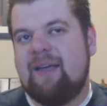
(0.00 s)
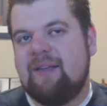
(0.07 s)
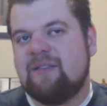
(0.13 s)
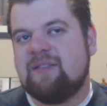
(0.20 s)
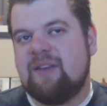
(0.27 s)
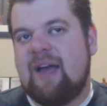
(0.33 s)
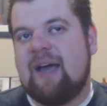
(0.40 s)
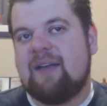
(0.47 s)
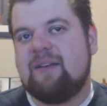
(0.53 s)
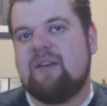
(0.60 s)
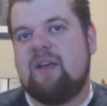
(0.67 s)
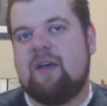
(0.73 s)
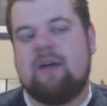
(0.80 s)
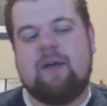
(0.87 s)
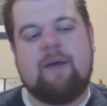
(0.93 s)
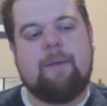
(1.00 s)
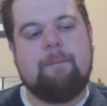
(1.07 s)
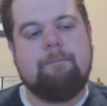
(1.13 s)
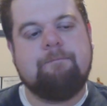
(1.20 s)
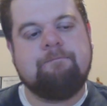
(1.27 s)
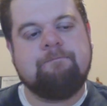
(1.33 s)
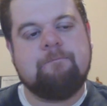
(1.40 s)
it's not
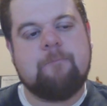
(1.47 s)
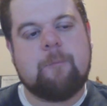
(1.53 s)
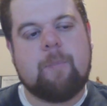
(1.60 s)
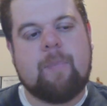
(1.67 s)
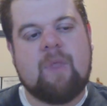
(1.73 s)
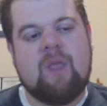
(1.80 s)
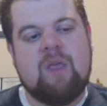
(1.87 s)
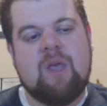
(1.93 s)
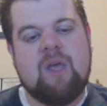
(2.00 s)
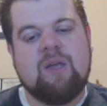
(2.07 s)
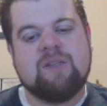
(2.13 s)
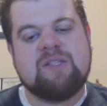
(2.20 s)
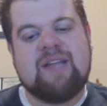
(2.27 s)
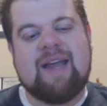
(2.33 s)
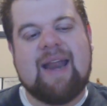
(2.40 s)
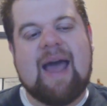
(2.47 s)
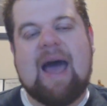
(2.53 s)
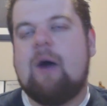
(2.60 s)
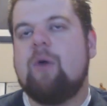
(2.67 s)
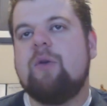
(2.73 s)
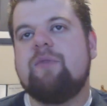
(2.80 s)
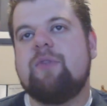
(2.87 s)

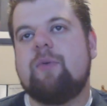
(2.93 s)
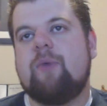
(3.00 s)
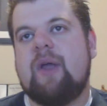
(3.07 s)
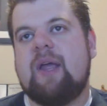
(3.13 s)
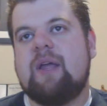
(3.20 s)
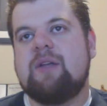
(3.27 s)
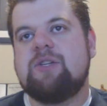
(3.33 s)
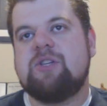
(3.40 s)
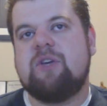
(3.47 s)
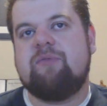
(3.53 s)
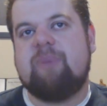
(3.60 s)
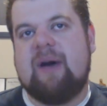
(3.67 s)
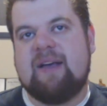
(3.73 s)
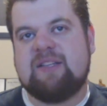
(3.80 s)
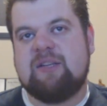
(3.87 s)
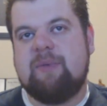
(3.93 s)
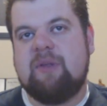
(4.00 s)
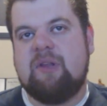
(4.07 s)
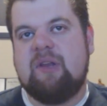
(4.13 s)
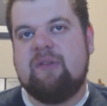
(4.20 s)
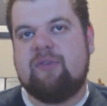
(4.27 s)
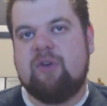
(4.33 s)
out of the range of
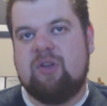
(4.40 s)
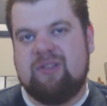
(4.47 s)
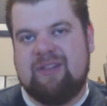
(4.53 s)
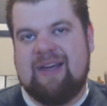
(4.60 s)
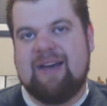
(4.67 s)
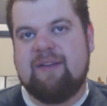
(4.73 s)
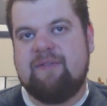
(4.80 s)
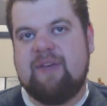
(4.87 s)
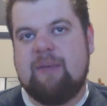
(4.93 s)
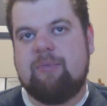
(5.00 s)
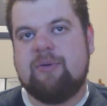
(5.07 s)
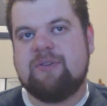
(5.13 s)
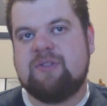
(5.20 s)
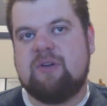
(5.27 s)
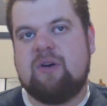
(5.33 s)
possibility for a lot of vapors.